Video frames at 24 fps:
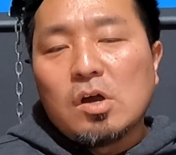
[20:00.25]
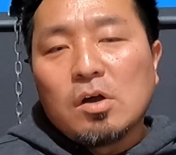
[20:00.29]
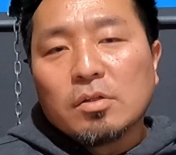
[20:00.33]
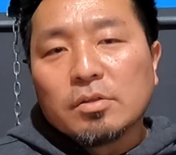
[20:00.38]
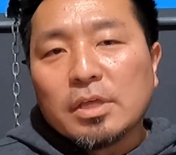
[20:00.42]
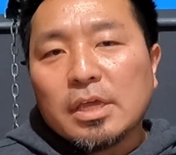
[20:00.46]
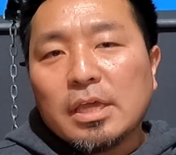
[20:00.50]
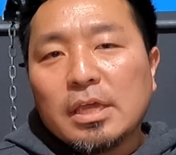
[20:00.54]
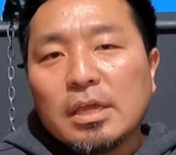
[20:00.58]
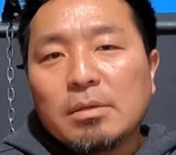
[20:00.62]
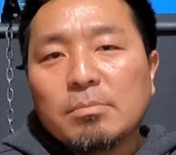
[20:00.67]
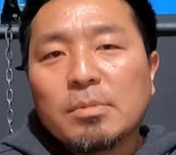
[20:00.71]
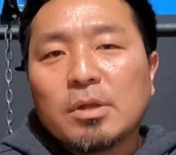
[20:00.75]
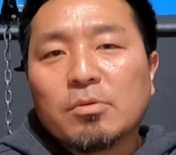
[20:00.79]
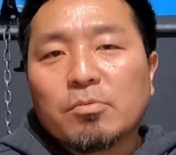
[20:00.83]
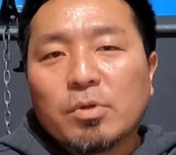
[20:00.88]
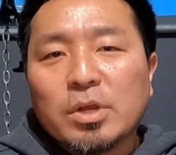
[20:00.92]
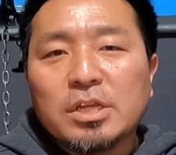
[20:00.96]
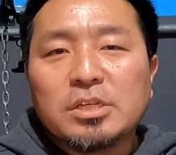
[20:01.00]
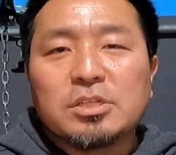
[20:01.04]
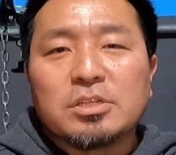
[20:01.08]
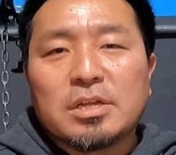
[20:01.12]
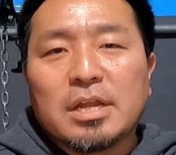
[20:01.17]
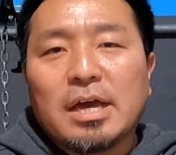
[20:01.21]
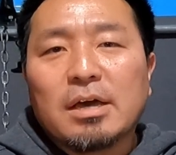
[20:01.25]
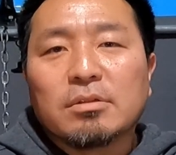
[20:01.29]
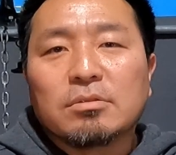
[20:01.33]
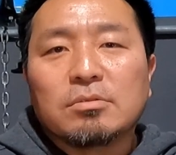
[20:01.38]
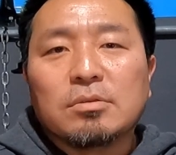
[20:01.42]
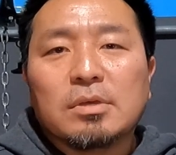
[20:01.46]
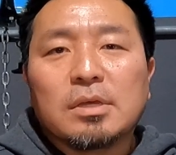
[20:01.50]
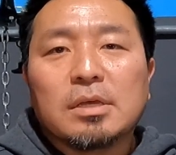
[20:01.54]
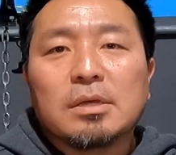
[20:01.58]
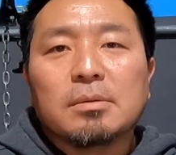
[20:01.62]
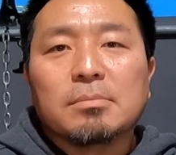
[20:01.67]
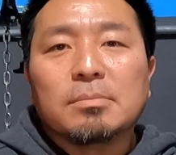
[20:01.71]
called him and reached
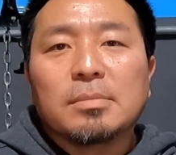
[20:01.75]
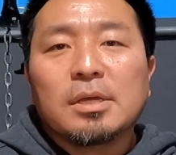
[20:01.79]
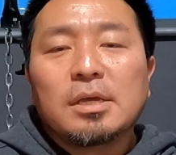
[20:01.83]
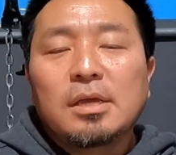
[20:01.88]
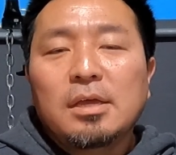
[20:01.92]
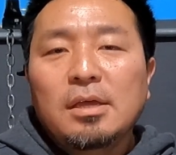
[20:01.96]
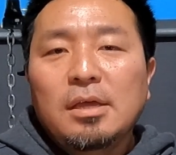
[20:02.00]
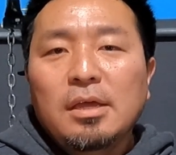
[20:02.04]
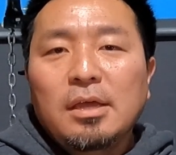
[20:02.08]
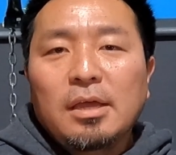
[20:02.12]
out to him.